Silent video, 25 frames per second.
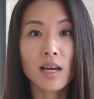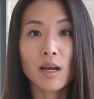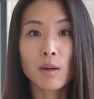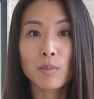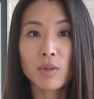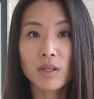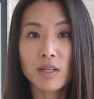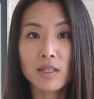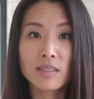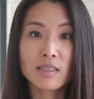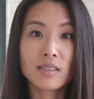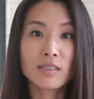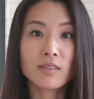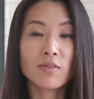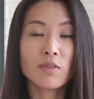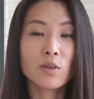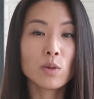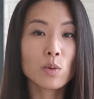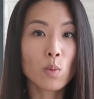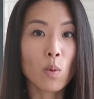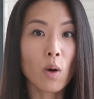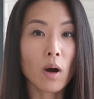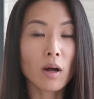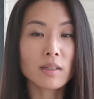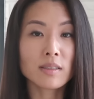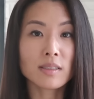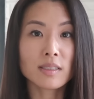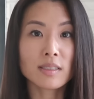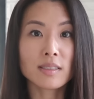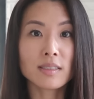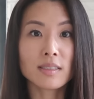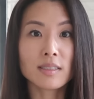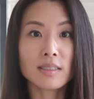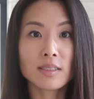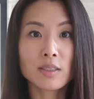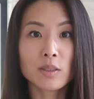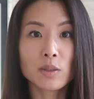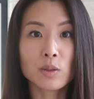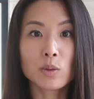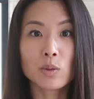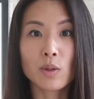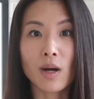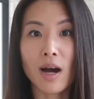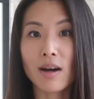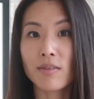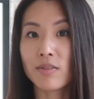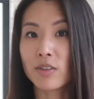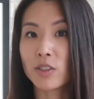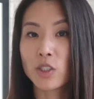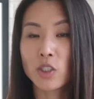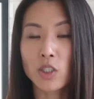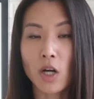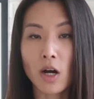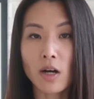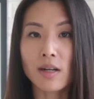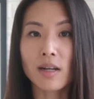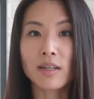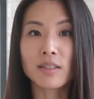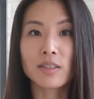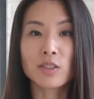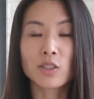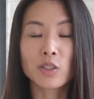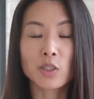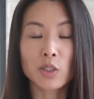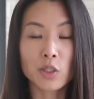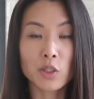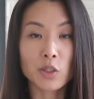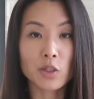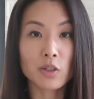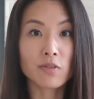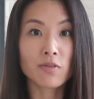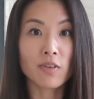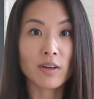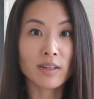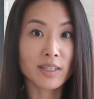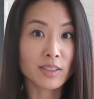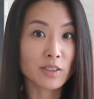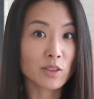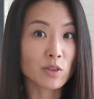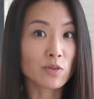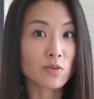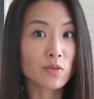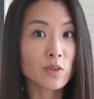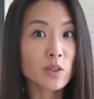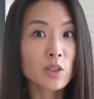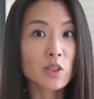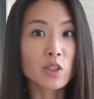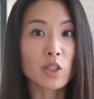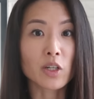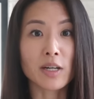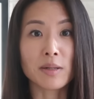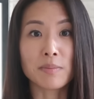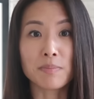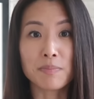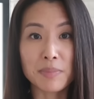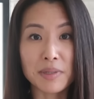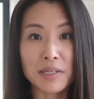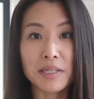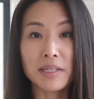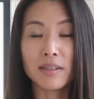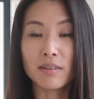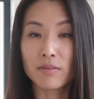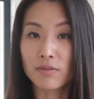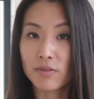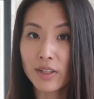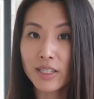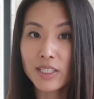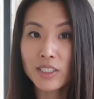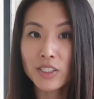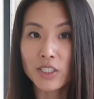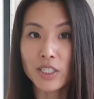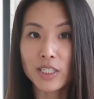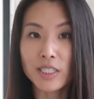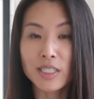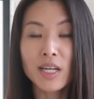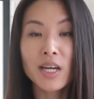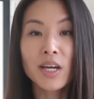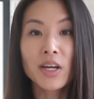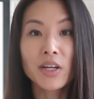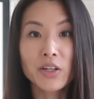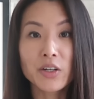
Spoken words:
because if you want to have a shot at a secure financial future and beat inflation,